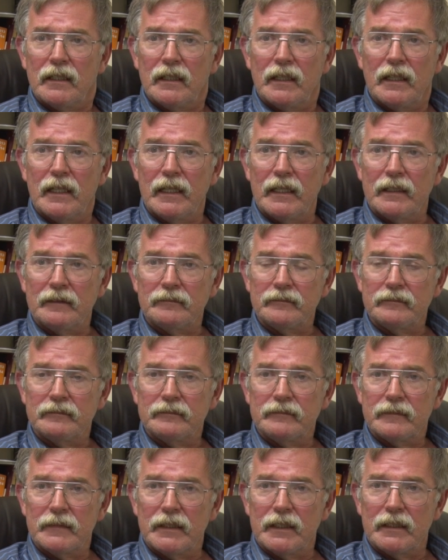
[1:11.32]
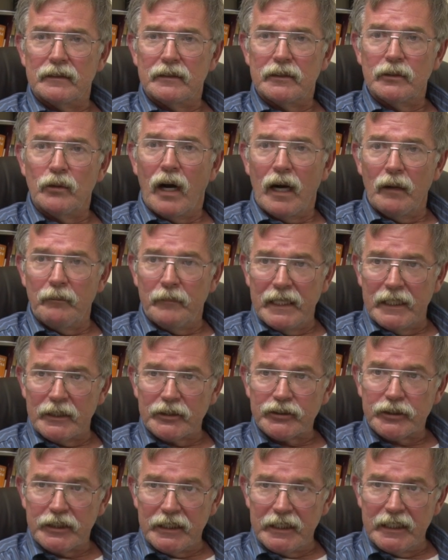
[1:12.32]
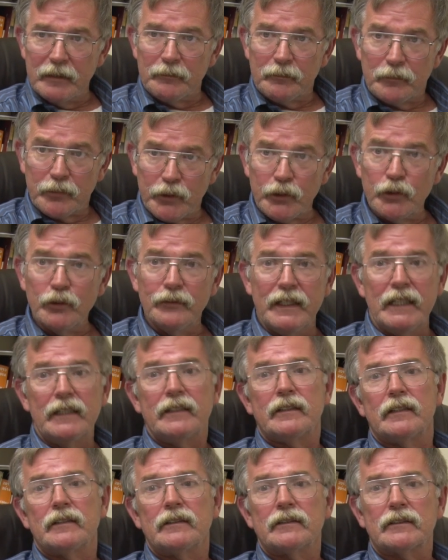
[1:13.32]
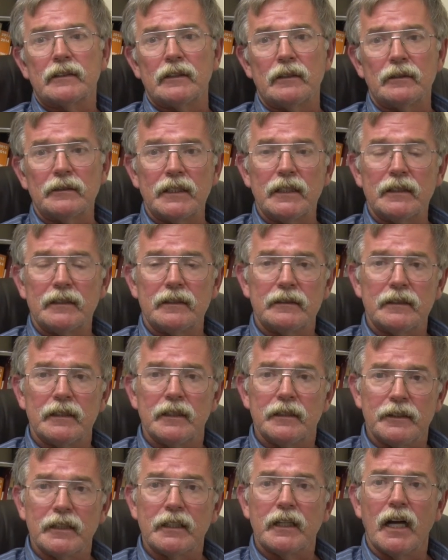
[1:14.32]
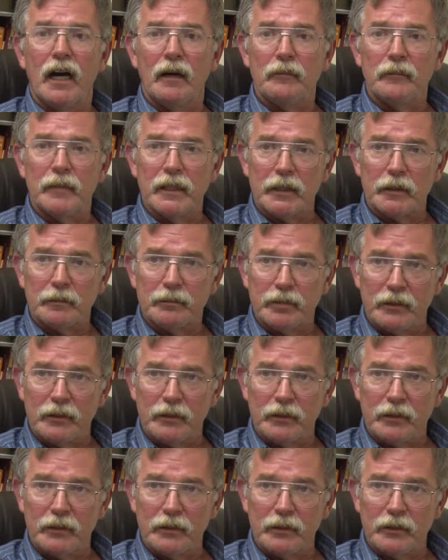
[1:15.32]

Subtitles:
do our best to improve it so that you got better